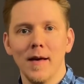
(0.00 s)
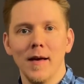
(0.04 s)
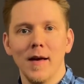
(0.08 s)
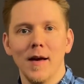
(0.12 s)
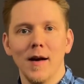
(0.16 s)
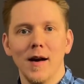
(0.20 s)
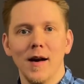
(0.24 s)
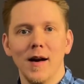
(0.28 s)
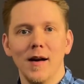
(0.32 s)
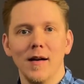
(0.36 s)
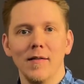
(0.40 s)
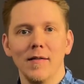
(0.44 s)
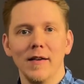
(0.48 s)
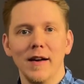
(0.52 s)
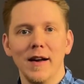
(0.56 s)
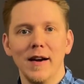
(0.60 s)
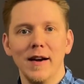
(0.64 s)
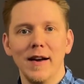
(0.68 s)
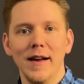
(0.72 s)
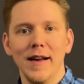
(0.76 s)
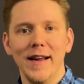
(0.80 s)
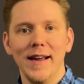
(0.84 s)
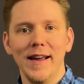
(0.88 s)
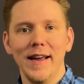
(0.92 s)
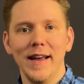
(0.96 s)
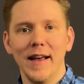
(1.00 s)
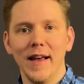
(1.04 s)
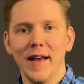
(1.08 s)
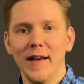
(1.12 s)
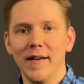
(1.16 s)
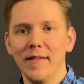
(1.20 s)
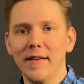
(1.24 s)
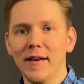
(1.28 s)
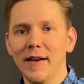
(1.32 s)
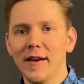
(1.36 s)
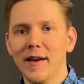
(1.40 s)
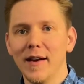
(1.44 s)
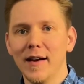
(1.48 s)
A very
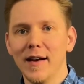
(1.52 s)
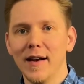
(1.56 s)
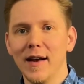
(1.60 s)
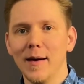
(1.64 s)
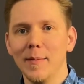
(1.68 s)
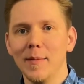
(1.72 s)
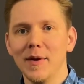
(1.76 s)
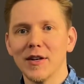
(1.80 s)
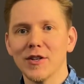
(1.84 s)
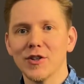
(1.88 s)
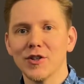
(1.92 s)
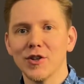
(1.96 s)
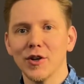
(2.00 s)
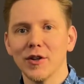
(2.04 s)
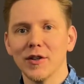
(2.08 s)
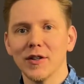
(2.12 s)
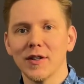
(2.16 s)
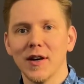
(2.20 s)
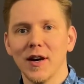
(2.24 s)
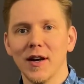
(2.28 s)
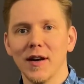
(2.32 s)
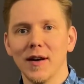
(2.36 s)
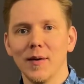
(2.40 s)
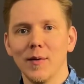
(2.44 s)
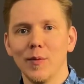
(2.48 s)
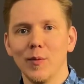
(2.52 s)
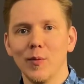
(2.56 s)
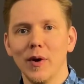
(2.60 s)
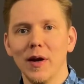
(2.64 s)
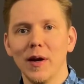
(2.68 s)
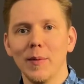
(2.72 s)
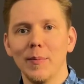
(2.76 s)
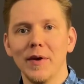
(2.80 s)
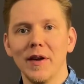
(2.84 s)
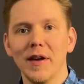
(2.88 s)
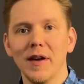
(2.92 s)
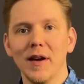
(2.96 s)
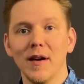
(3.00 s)
heavy dynamic shotgun
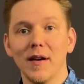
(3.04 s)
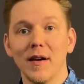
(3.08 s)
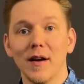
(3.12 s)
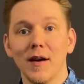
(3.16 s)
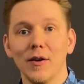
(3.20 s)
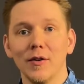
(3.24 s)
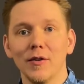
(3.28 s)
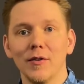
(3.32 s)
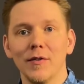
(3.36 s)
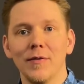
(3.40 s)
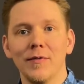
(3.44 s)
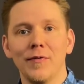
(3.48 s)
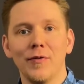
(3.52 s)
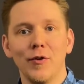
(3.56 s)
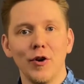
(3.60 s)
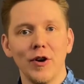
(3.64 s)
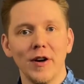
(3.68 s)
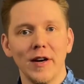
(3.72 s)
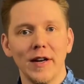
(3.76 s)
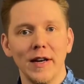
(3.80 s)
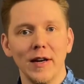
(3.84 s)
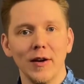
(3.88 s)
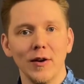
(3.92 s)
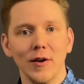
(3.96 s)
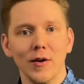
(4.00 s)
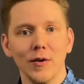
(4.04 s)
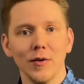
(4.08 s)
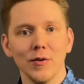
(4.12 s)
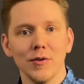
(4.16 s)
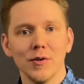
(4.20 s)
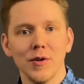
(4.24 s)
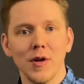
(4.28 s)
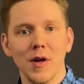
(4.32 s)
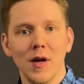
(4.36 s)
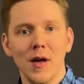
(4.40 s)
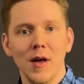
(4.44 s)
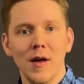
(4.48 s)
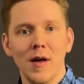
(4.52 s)
will be around 4
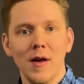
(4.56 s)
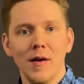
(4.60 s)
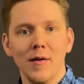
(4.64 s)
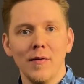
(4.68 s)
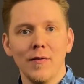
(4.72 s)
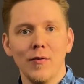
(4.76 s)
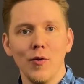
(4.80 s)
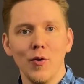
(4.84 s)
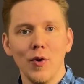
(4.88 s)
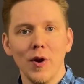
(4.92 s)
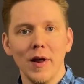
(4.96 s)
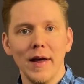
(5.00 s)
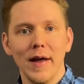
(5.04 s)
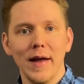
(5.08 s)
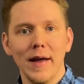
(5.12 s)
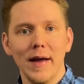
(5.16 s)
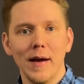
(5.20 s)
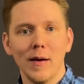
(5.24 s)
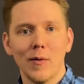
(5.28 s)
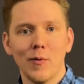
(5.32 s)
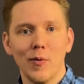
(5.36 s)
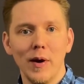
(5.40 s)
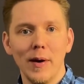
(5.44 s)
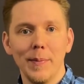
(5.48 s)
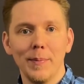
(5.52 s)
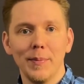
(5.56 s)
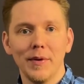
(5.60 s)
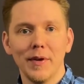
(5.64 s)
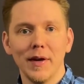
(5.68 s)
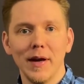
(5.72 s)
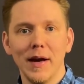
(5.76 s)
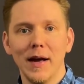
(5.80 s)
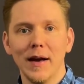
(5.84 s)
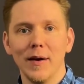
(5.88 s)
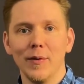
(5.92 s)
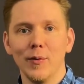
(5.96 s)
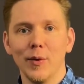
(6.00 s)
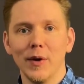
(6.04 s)
kilos, fully equipped
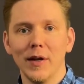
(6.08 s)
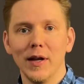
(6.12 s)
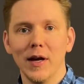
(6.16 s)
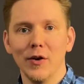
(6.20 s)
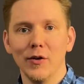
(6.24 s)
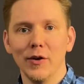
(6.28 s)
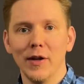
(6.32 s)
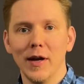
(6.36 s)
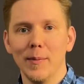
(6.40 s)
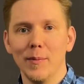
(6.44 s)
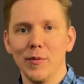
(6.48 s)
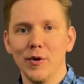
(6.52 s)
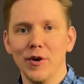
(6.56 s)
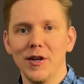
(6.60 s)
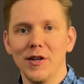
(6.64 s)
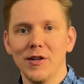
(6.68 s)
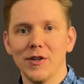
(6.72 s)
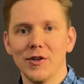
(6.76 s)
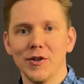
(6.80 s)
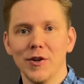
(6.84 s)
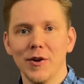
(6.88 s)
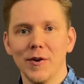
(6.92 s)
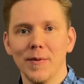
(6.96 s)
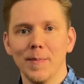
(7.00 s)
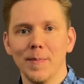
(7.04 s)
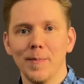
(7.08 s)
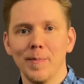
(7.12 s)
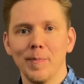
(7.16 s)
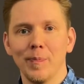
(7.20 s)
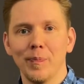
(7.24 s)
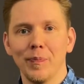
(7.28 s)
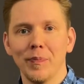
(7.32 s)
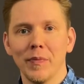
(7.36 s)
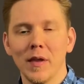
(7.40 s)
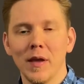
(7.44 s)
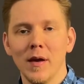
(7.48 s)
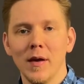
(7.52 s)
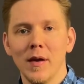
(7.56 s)
and without ammunition.
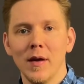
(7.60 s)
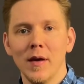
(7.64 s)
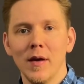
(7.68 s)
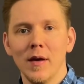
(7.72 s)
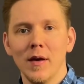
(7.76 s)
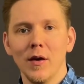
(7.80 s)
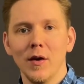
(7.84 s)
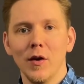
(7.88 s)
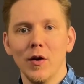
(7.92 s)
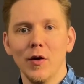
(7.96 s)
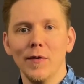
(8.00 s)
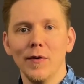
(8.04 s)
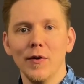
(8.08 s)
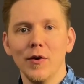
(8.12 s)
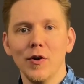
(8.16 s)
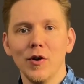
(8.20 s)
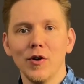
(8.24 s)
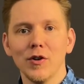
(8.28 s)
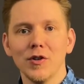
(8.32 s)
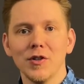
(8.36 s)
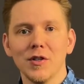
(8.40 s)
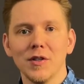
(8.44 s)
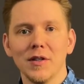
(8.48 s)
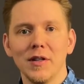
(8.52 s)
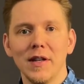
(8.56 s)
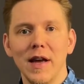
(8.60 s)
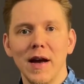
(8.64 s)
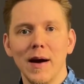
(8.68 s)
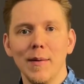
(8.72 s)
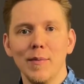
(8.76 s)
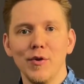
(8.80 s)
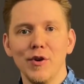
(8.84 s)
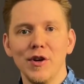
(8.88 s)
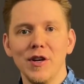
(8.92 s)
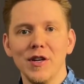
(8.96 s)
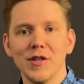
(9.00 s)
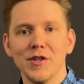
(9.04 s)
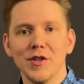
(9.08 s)
Of course, the
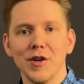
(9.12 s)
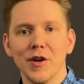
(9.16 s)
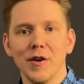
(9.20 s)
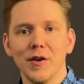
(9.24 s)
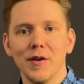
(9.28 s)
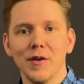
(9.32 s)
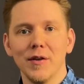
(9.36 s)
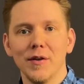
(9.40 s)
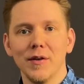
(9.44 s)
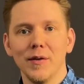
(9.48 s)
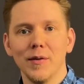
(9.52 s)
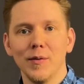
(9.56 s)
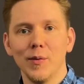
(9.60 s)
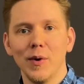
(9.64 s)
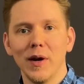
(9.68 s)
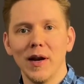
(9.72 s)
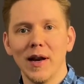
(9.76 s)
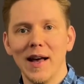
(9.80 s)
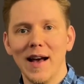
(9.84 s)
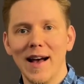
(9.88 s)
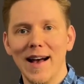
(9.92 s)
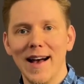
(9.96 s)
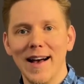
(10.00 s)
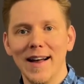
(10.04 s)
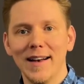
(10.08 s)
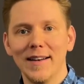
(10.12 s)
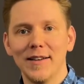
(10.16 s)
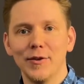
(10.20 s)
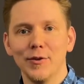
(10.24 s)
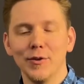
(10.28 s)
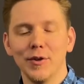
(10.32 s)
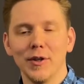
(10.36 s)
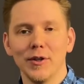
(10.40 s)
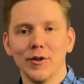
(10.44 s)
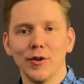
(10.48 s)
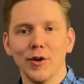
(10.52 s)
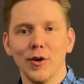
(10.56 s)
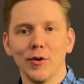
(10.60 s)
ammunition will add to
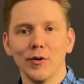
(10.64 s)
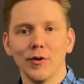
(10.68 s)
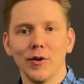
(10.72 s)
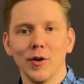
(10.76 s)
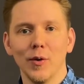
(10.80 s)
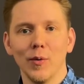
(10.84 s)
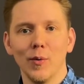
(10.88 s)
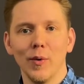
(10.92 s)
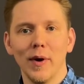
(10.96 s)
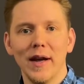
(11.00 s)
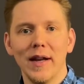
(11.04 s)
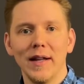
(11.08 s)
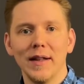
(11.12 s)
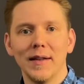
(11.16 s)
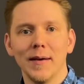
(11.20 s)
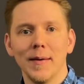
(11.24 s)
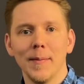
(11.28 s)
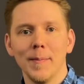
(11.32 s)
the total weight.